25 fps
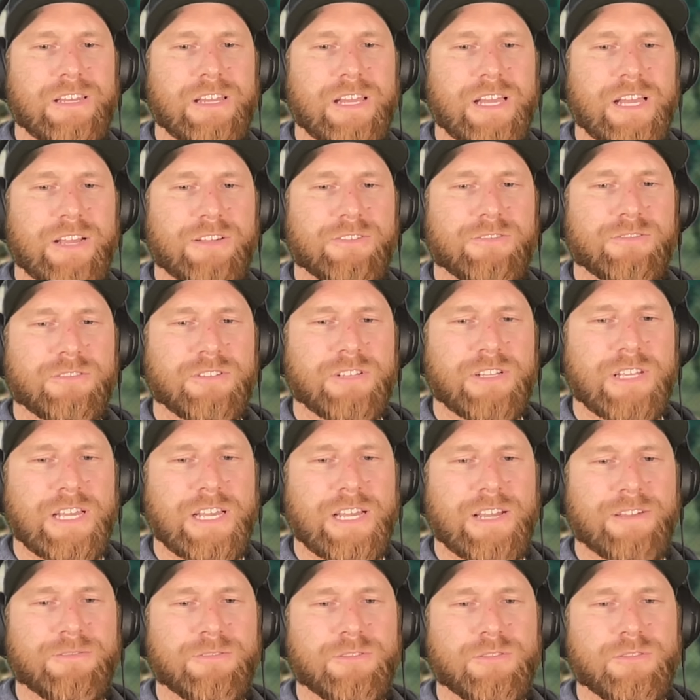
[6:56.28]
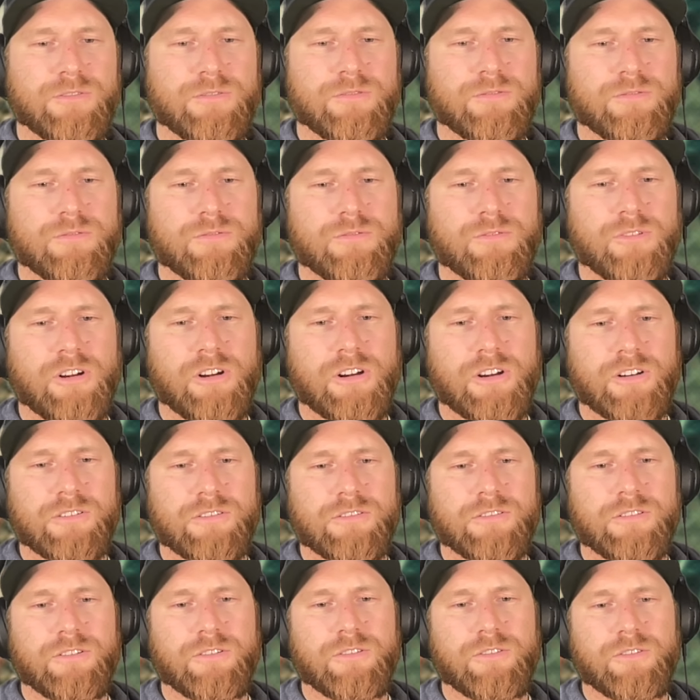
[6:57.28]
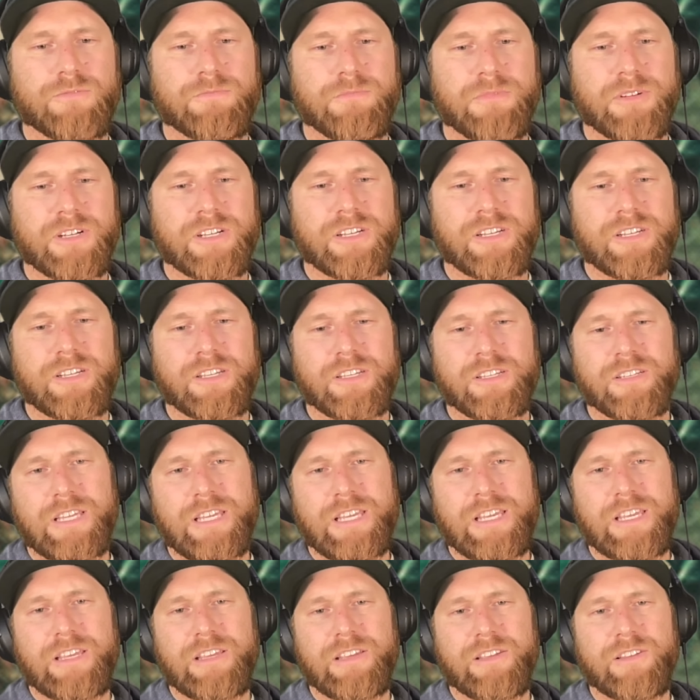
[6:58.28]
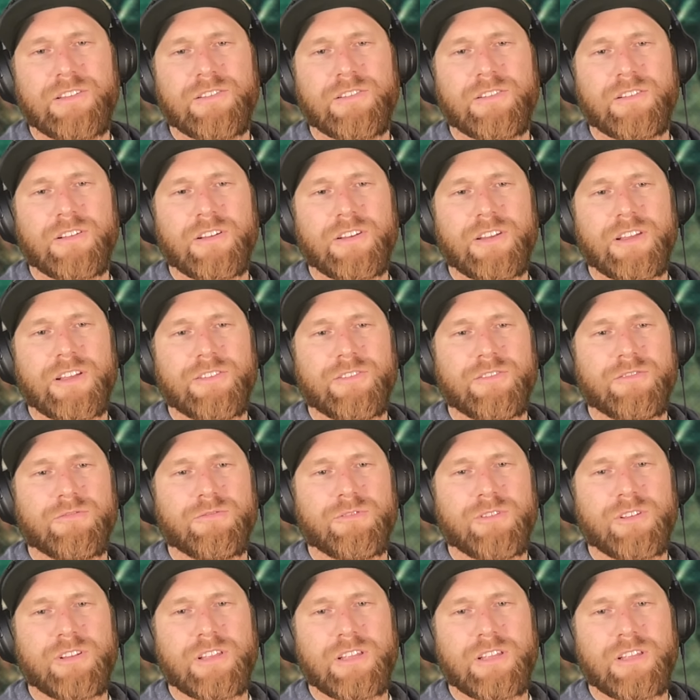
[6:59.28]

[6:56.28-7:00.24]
actually have to hard code my keys on S3 to